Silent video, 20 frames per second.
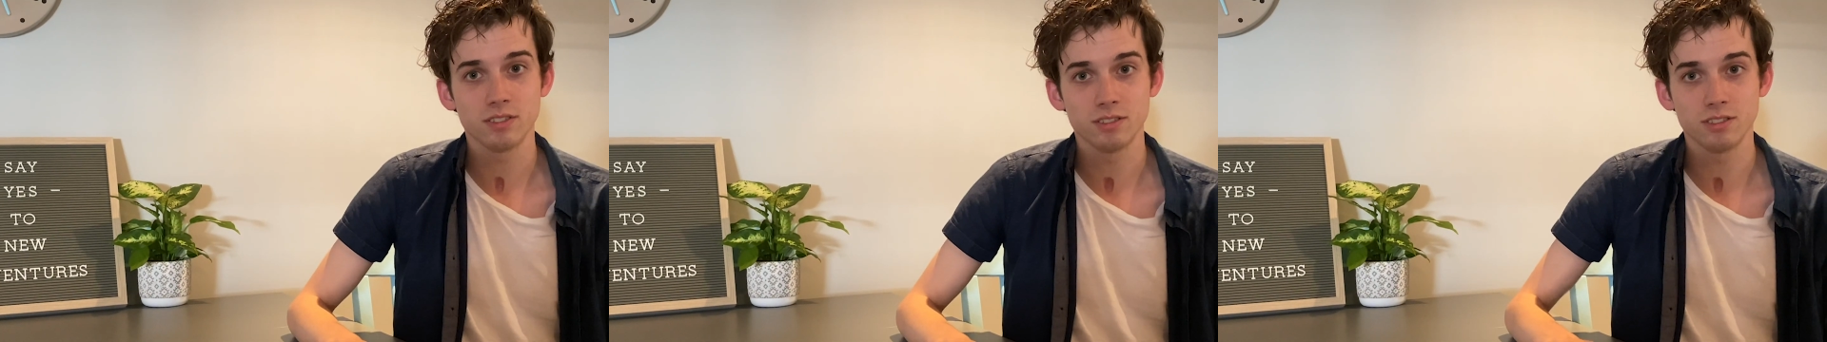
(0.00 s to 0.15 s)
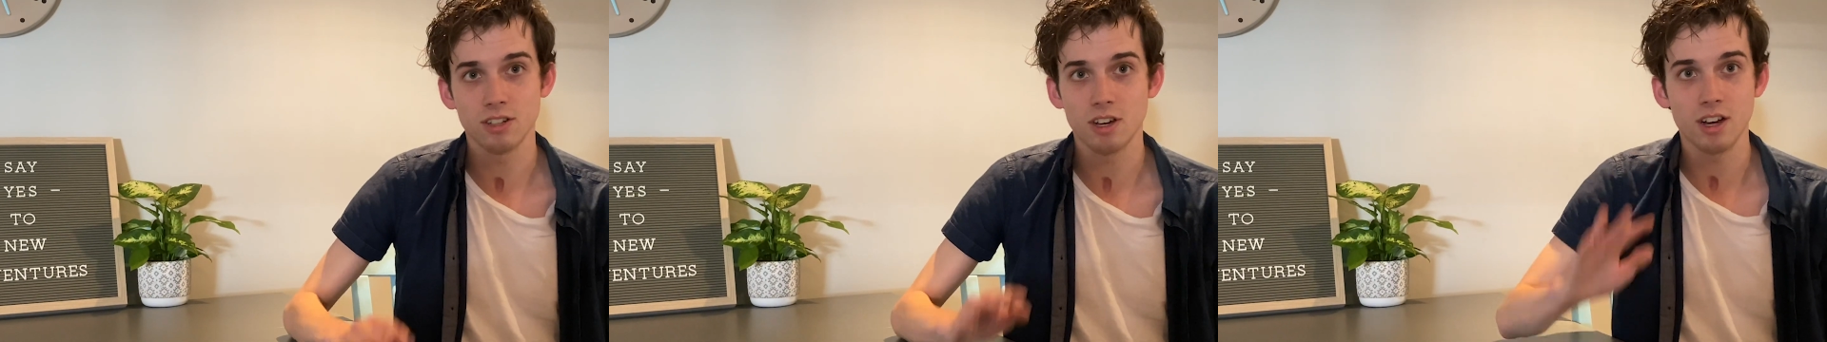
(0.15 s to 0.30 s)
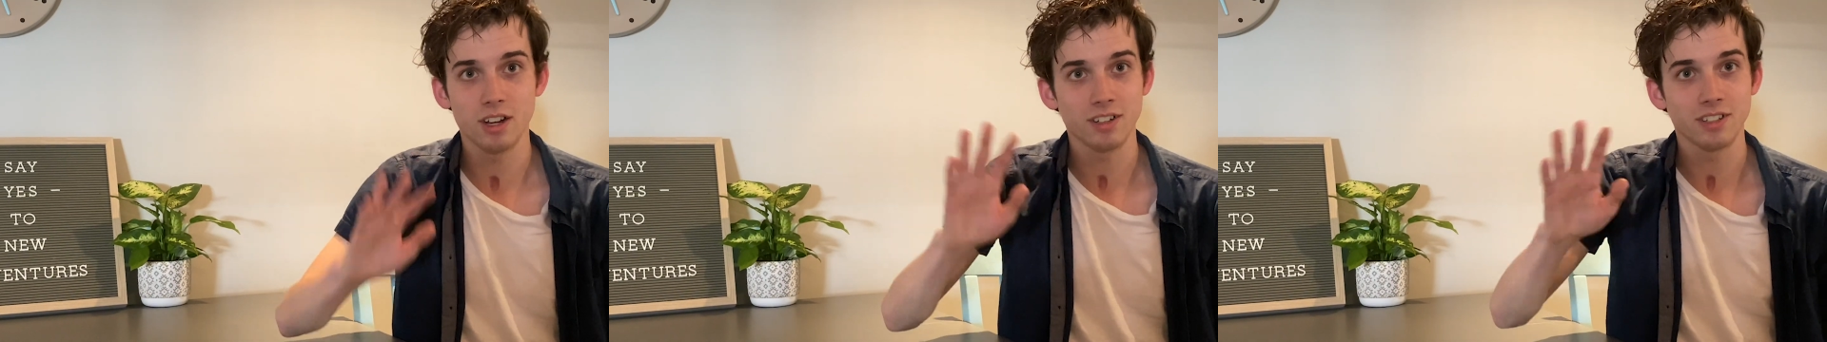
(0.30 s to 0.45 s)

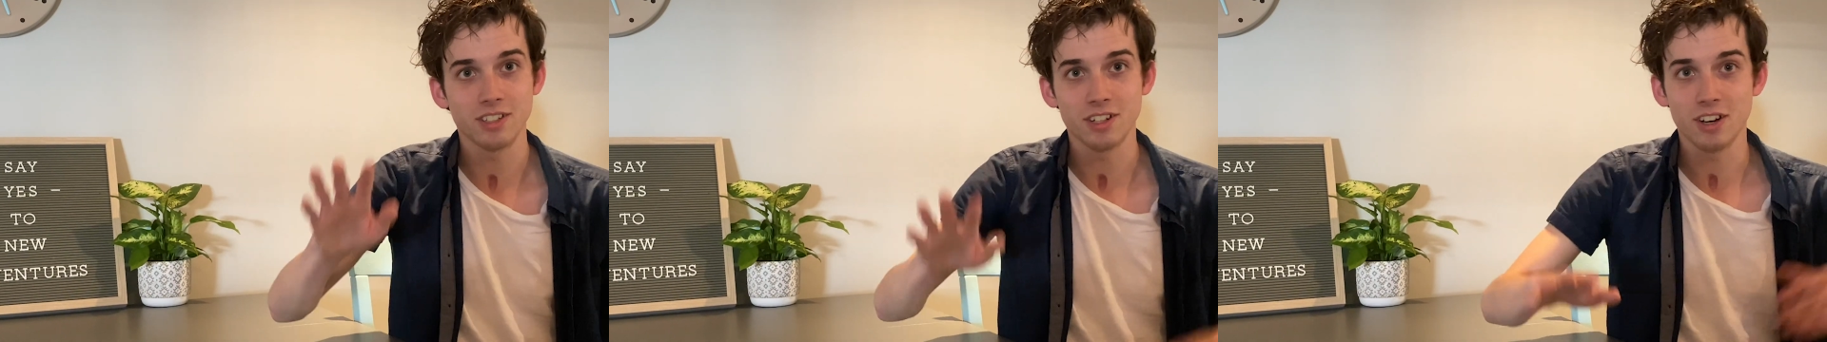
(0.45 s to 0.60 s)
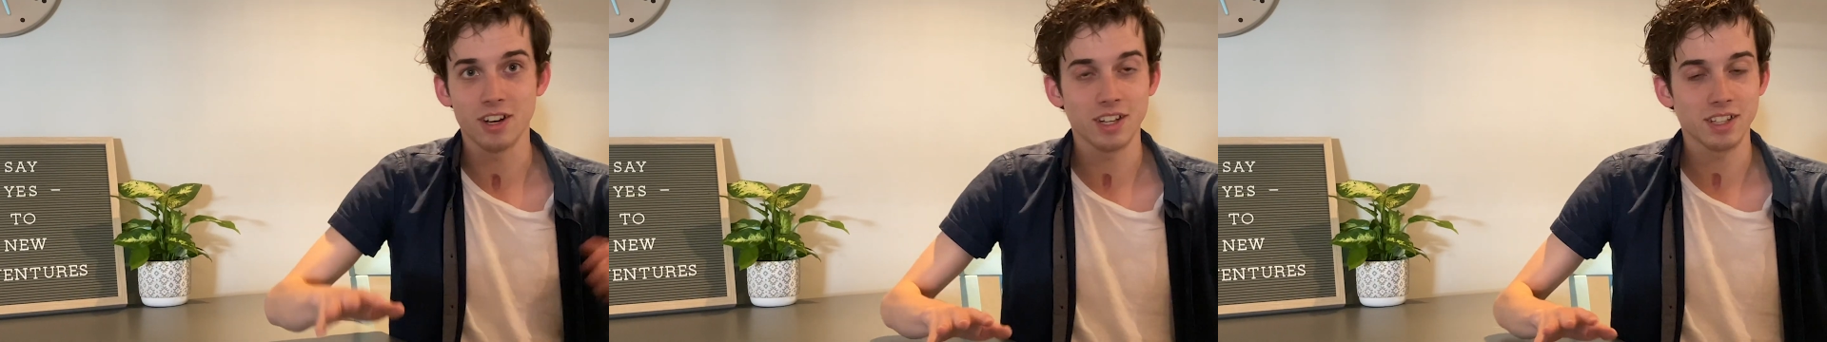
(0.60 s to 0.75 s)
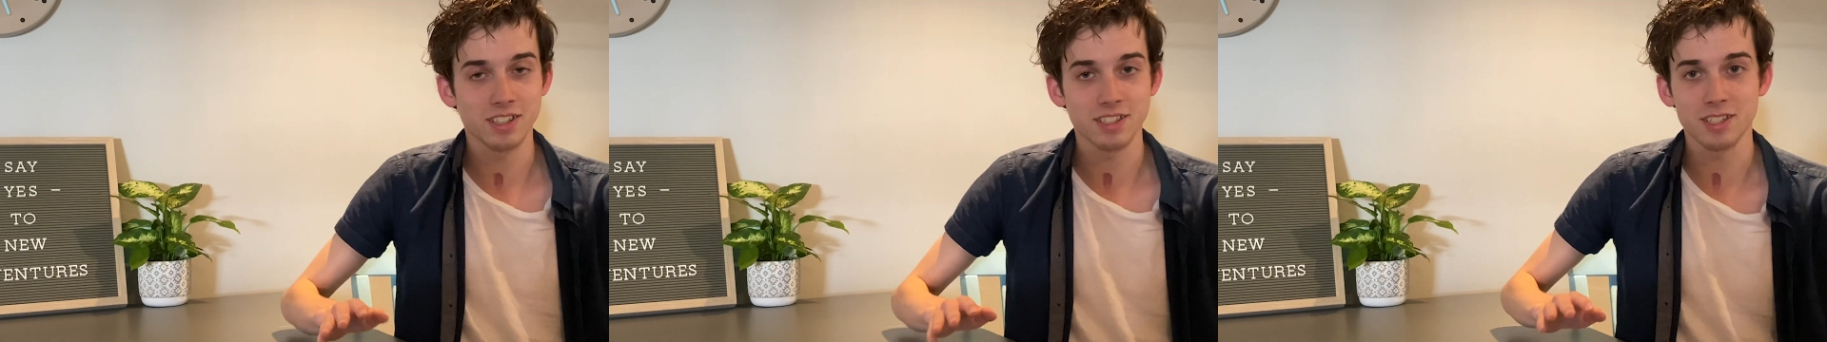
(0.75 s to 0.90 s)
not
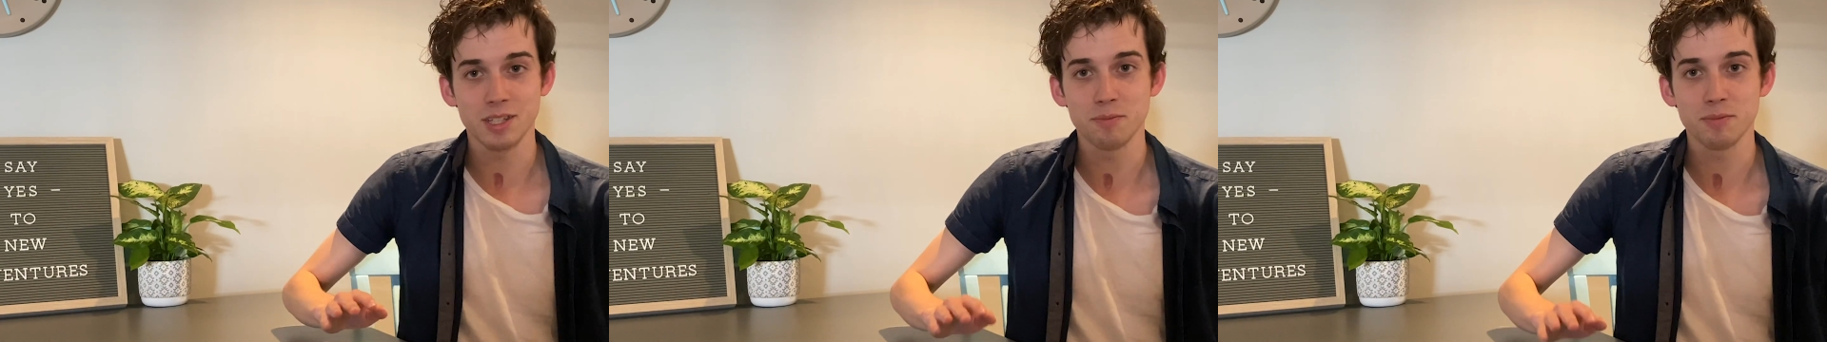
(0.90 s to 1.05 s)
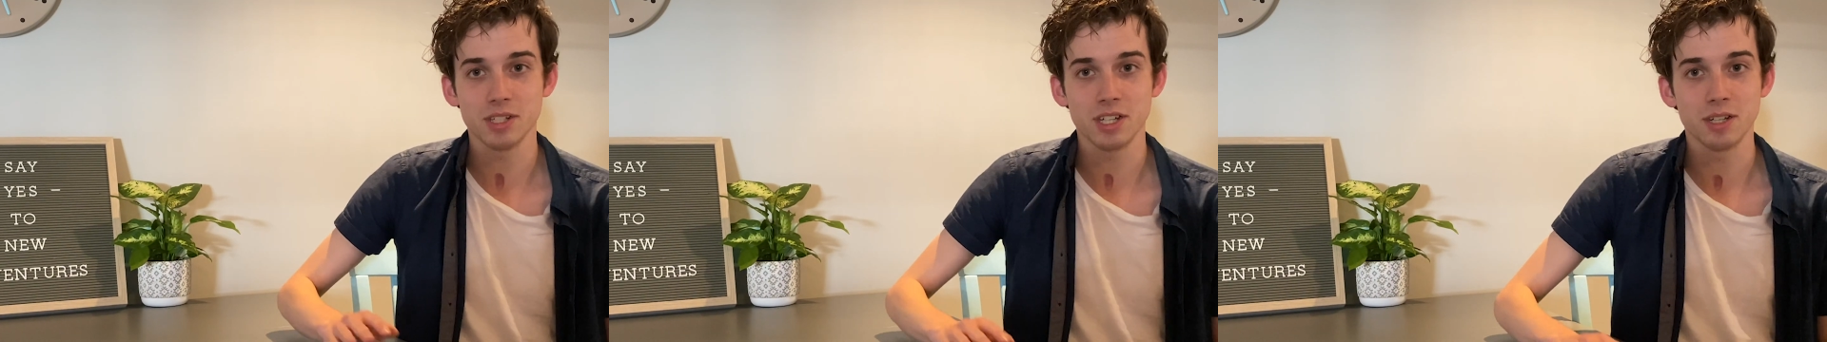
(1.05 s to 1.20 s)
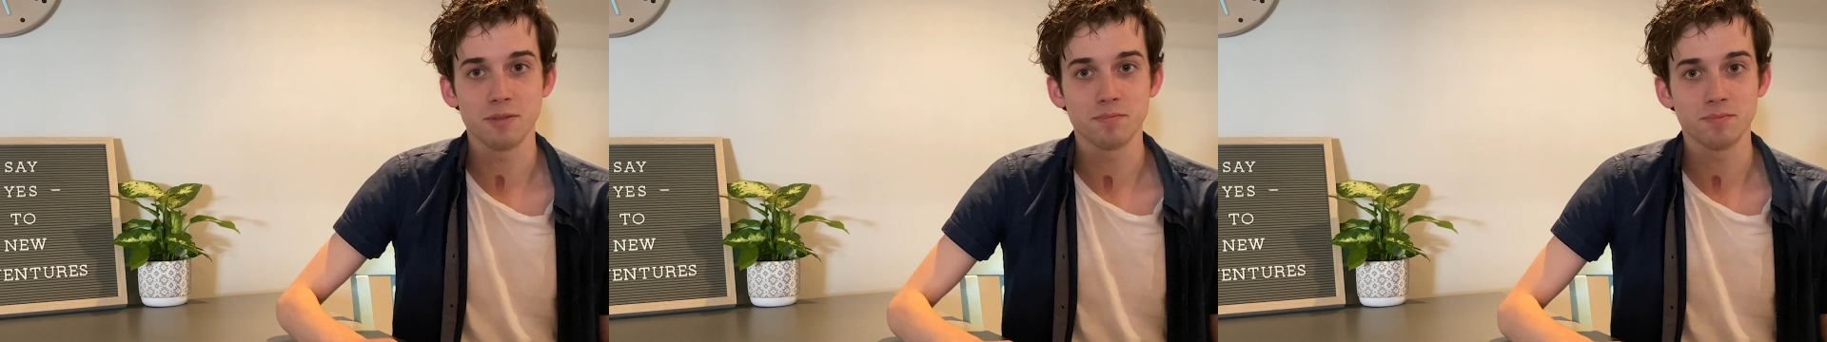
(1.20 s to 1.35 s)
at the same
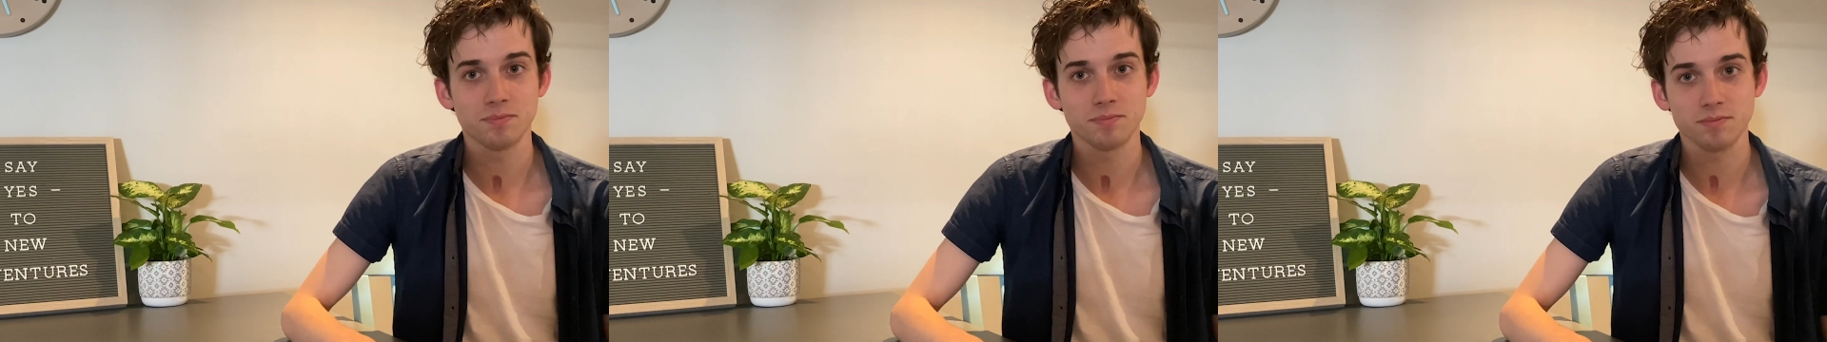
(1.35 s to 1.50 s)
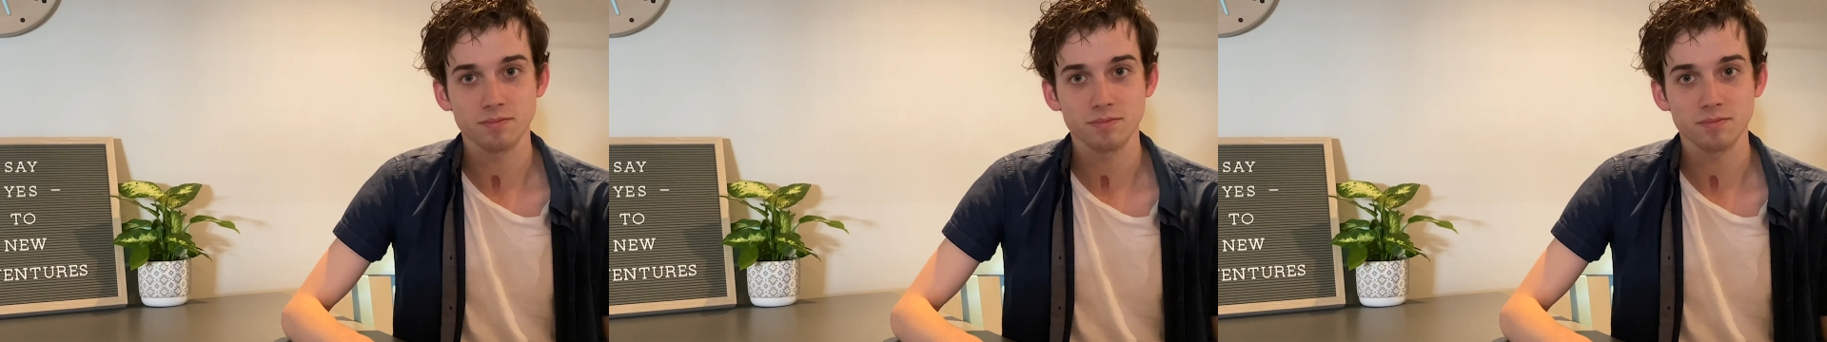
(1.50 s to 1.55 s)
time.